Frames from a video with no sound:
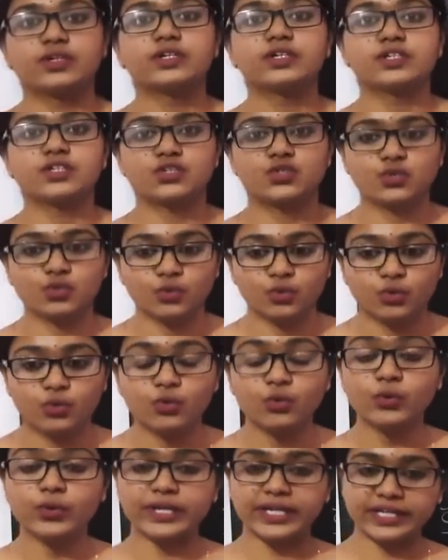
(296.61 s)

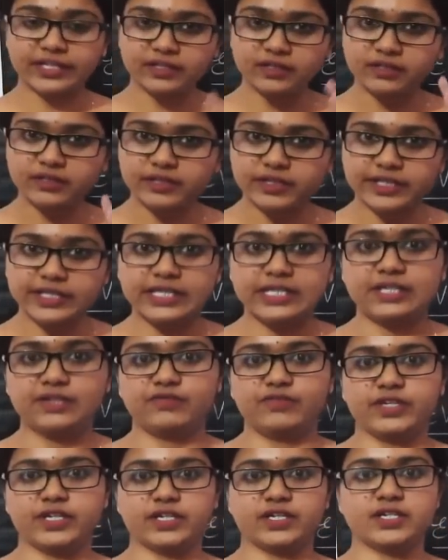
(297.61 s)
So, in the
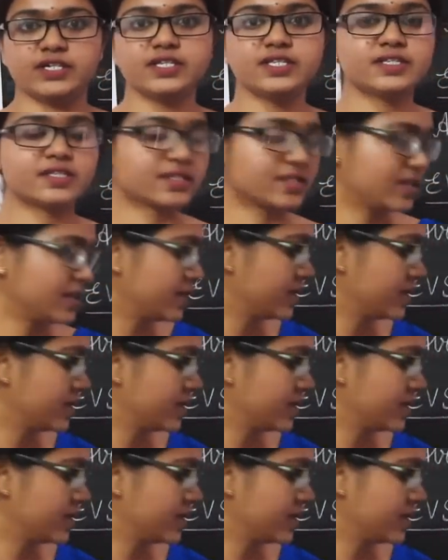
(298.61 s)
EVS,